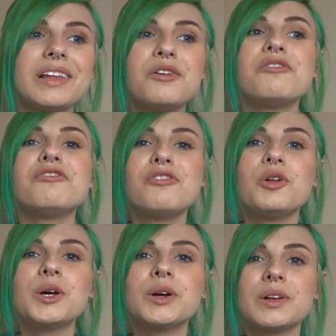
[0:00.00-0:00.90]
a little
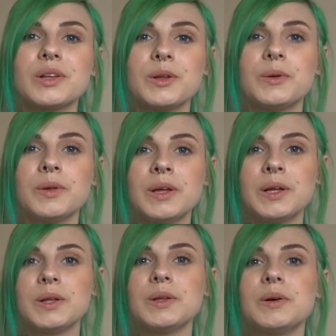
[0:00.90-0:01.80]
fuller, a
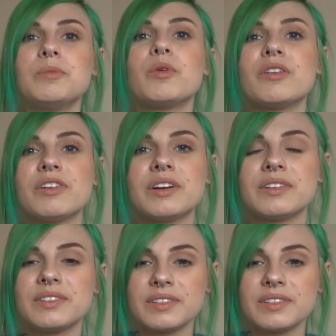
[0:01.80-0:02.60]
little more of a,